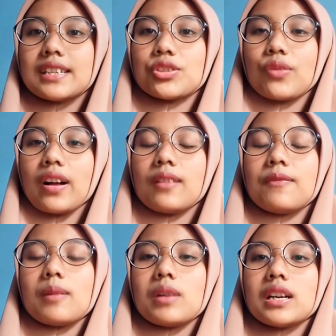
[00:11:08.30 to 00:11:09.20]
the 12
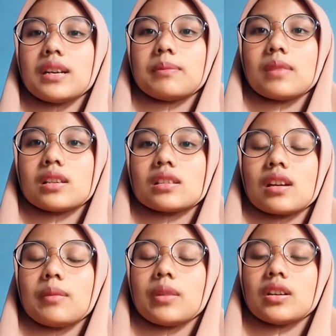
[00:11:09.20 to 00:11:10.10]
about the most
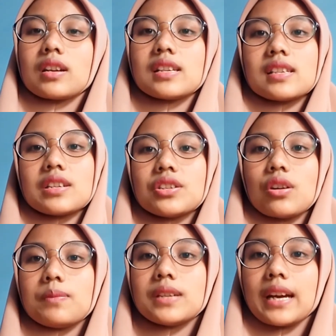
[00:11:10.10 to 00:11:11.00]
common research
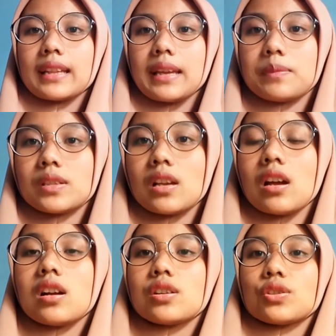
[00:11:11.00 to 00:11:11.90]
objectives.
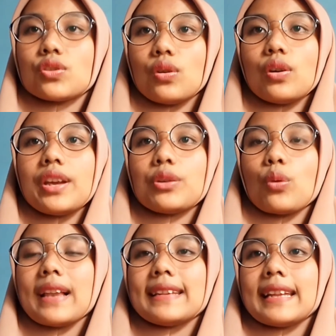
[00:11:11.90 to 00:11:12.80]
So in
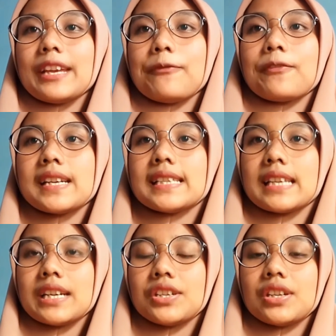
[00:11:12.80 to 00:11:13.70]
qualitative
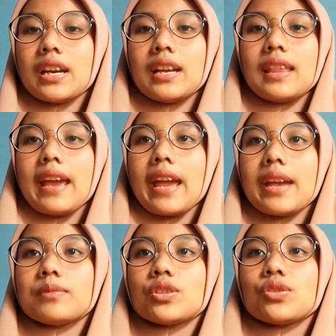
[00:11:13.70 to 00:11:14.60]
research, it
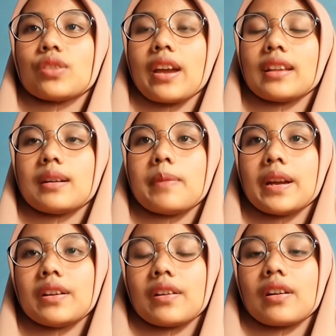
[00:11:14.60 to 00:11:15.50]
aims to get a
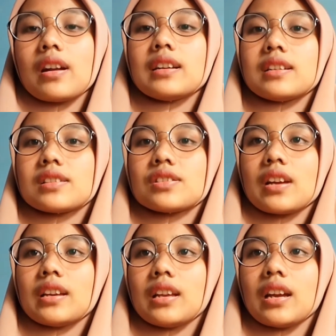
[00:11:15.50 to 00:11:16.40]
better
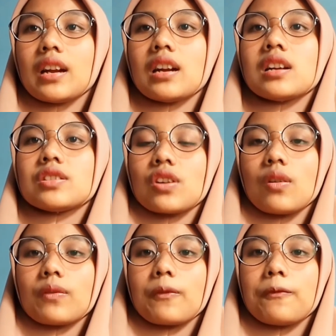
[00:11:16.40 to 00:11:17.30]
understanding
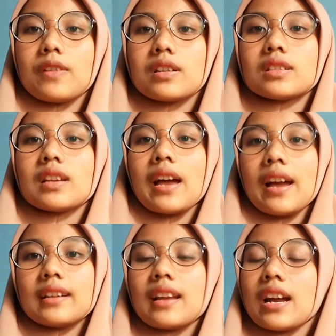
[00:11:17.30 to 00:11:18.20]
through
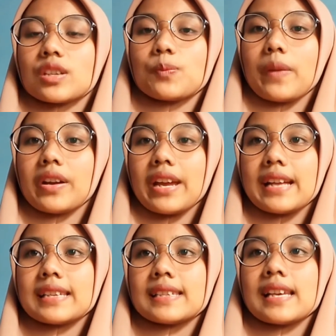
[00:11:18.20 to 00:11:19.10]
first-hand
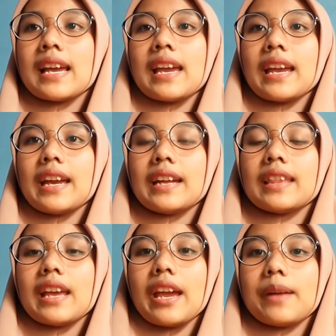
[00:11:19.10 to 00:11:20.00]
experience.
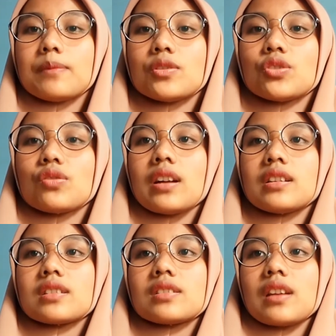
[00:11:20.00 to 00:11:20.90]
It aims to
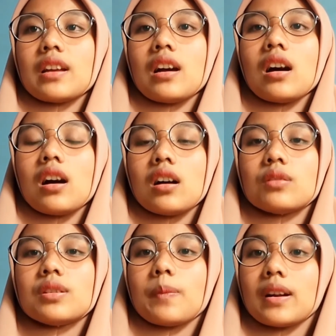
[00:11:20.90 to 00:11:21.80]
understand
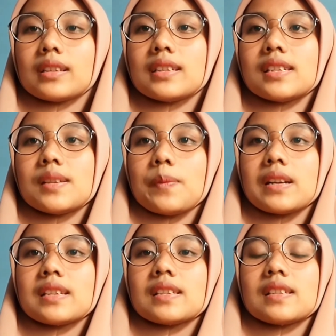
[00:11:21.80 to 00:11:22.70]
how the
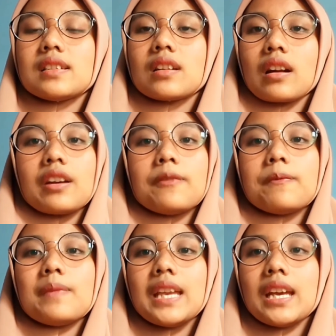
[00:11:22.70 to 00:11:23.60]
participants
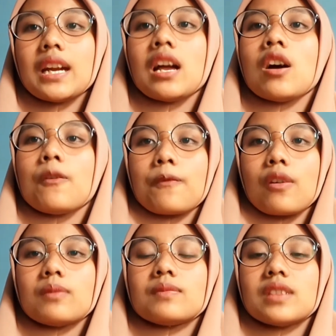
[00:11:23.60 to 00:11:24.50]
derive meaning
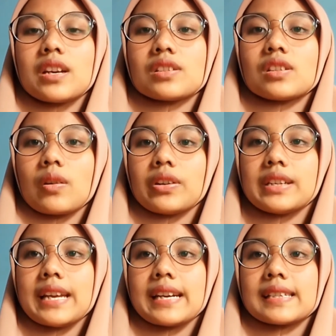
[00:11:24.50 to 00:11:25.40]
from their
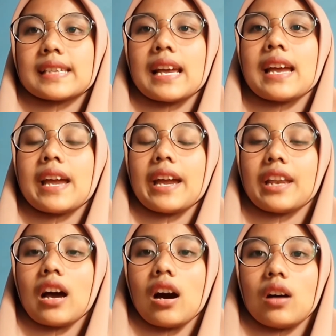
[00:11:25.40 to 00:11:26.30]
surroundings
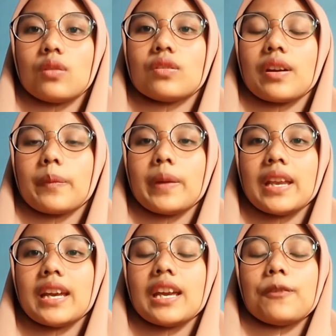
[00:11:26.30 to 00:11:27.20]
and how their
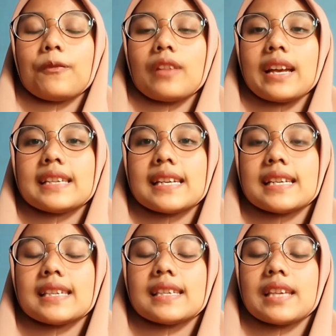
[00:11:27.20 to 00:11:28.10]
meaning
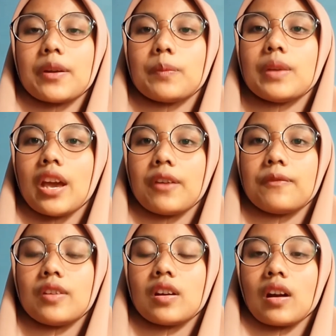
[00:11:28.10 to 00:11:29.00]
influences their
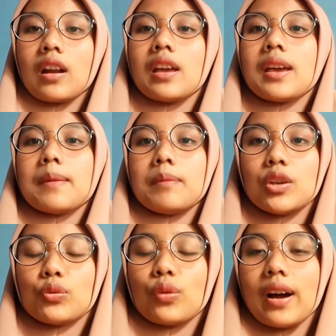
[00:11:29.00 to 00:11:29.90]
behavior.
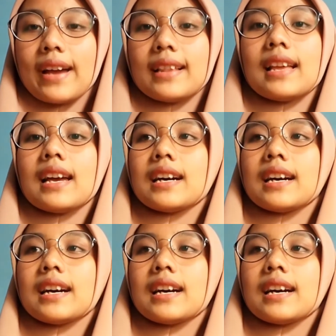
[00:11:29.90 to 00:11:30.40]
Meanwhile,